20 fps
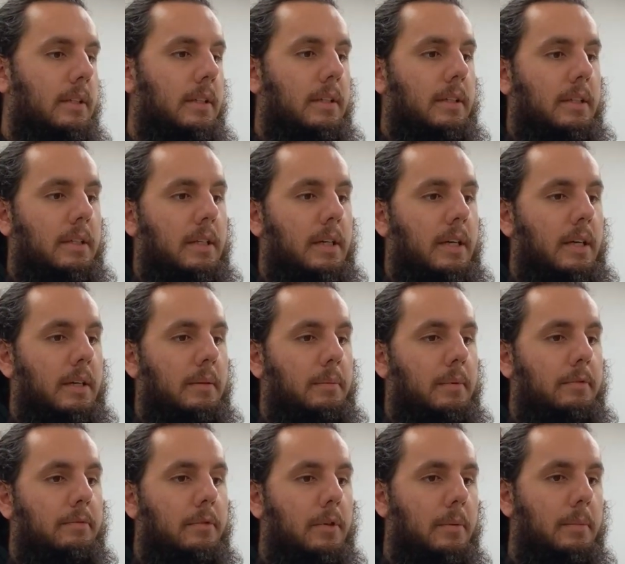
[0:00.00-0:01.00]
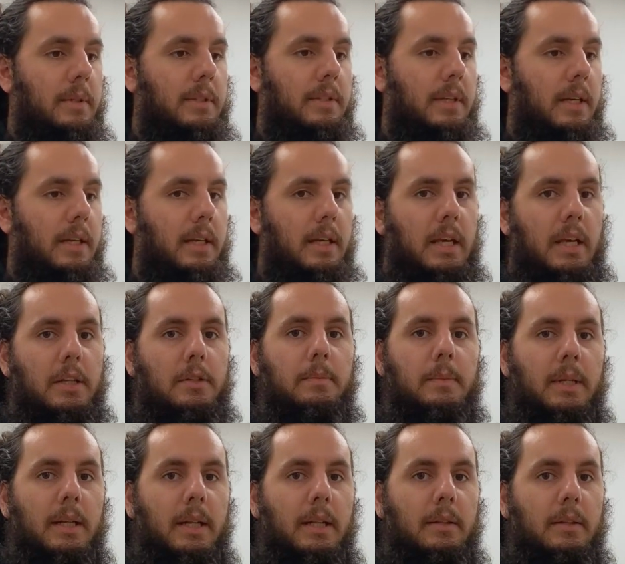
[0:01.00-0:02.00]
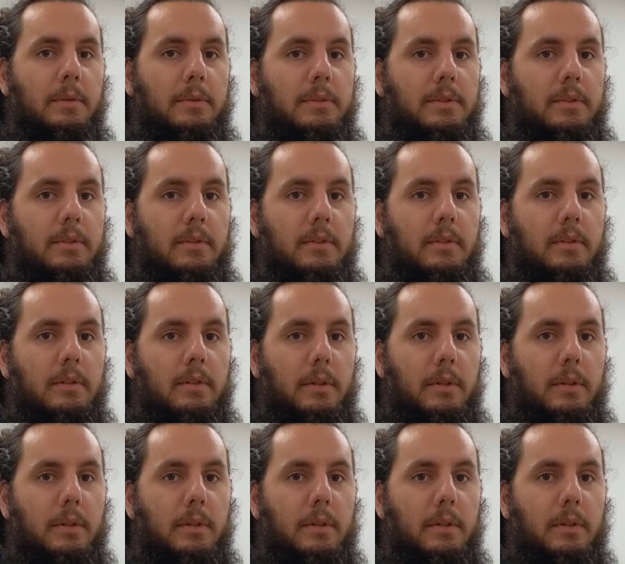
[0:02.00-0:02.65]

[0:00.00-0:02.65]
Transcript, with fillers: The uh, performance and engagement and those,